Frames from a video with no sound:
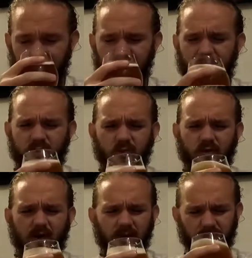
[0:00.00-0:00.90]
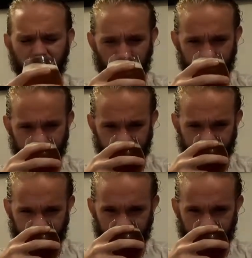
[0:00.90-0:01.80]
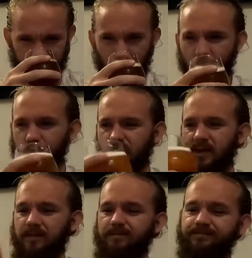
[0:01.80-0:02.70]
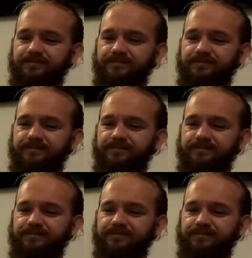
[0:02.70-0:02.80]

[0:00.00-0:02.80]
But yeah, this one's got a lovely, almost kind of